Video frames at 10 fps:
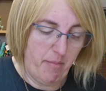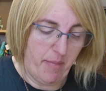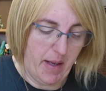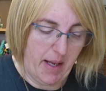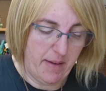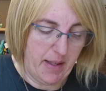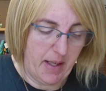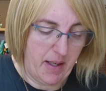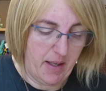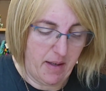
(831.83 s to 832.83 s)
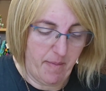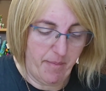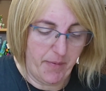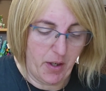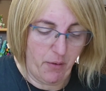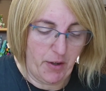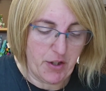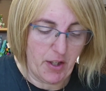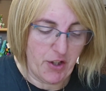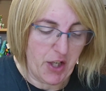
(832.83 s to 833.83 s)
and they're
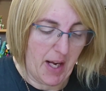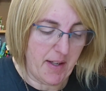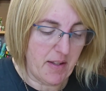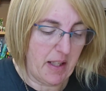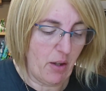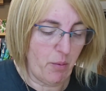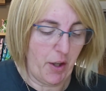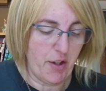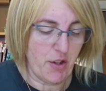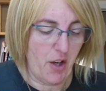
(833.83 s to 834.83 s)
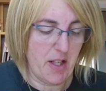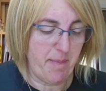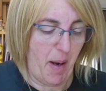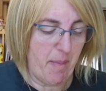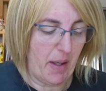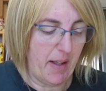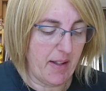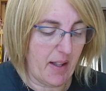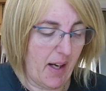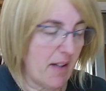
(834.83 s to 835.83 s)
originally charted needlework designs by
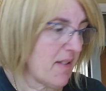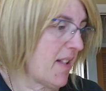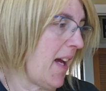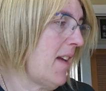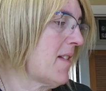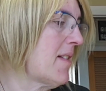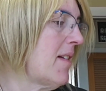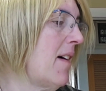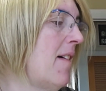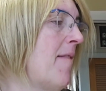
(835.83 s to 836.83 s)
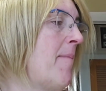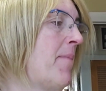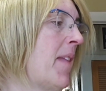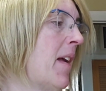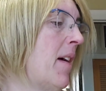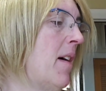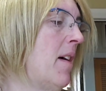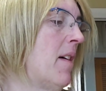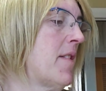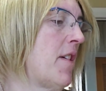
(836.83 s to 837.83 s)
Belinda Carls Nace.
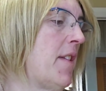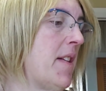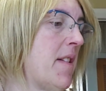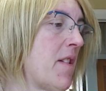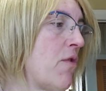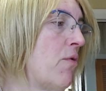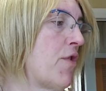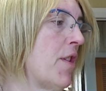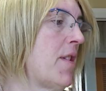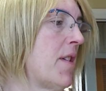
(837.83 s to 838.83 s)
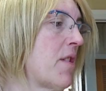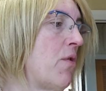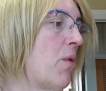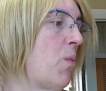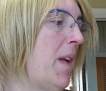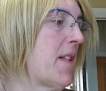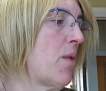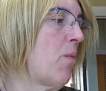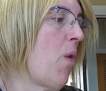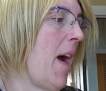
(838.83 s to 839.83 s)
So this is gorgeous. It's called Winter
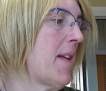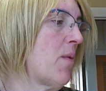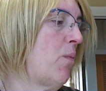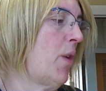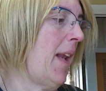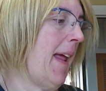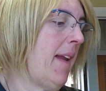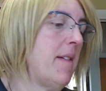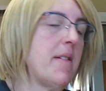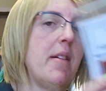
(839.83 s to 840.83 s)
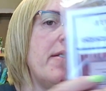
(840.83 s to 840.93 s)
White Woodland.